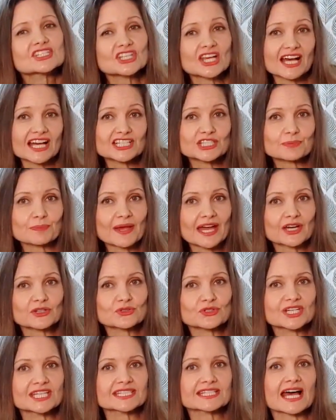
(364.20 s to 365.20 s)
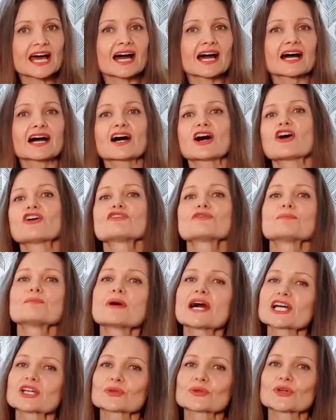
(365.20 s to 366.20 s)
size boundaries are of
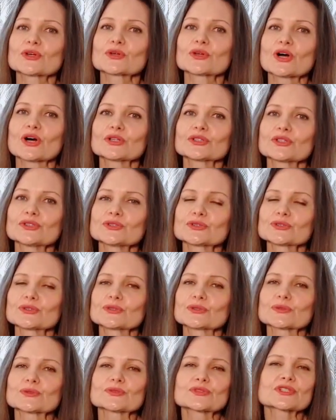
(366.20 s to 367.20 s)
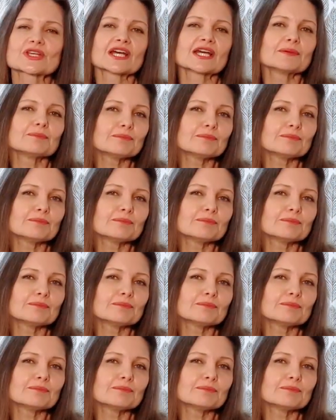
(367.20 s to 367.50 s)
micro Goldendoodles,